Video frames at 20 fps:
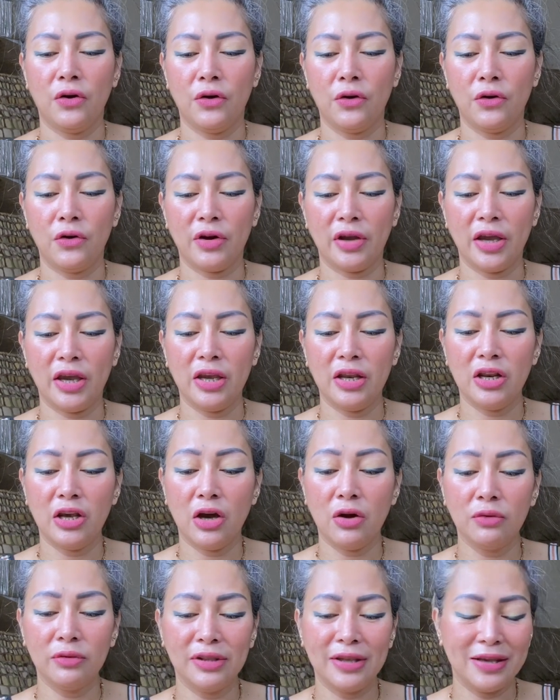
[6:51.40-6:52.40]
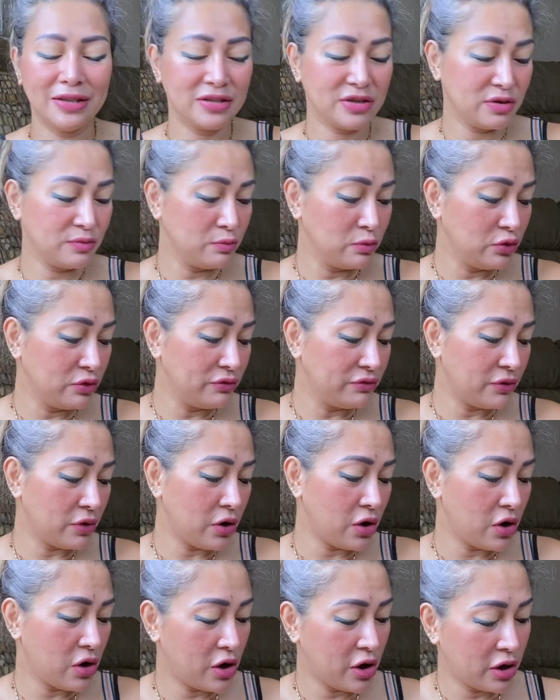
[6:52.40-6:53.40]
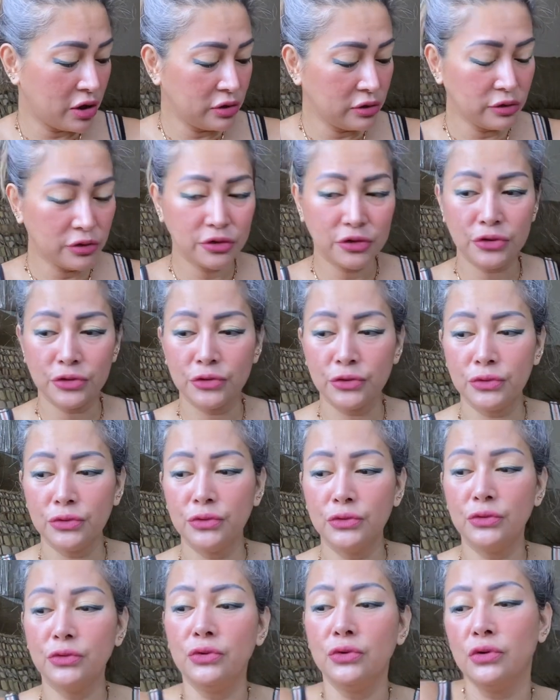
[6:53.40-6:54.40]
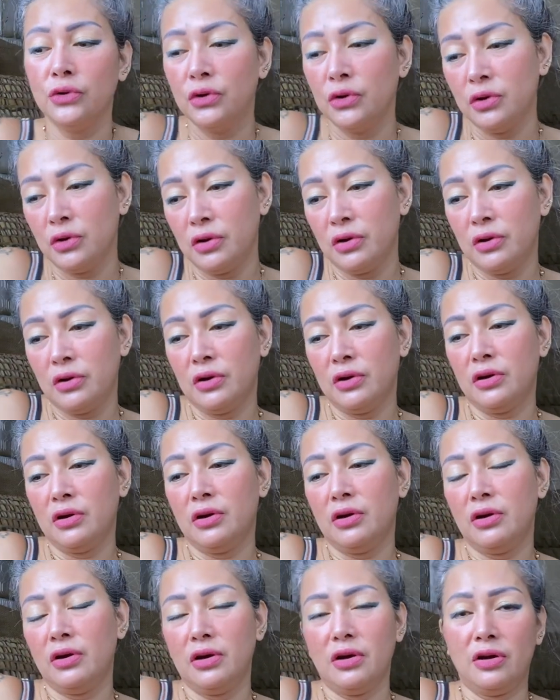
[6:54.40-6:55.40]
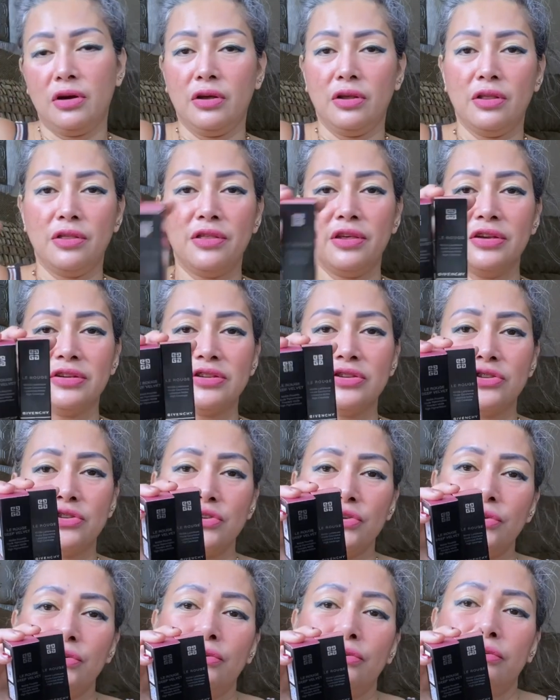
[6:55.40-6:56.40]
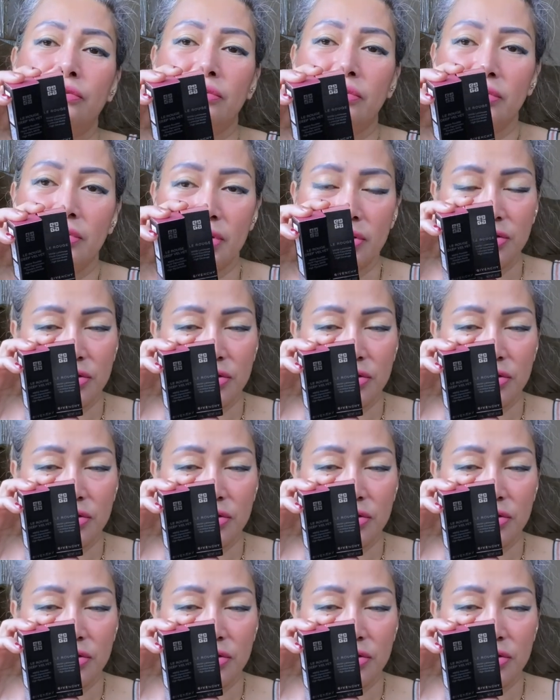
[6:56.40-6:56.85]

Okay, now let's move on to this two, the